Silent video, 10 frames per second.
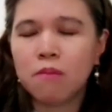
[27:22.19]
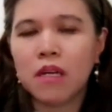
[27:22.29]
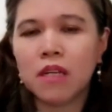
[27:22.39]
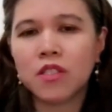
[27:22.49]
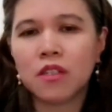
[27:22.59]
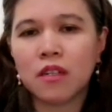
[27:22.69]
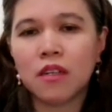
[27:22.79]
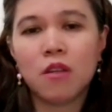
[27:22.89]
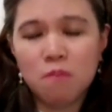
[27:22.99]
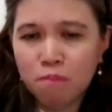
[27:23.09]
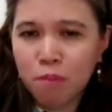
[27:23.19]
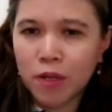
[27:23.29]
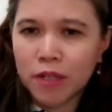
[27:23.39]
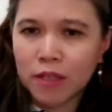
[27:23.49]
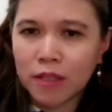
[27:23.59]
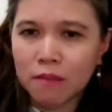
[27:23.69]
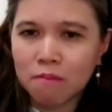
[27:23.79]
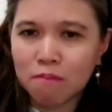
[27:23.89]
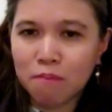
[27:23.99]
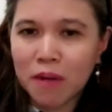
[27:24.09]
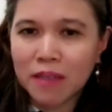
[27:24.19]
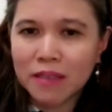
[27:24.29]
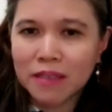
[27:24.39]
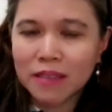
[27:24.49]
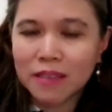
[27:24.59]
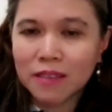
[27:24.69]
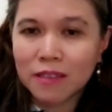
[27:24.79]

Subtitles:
events are important, but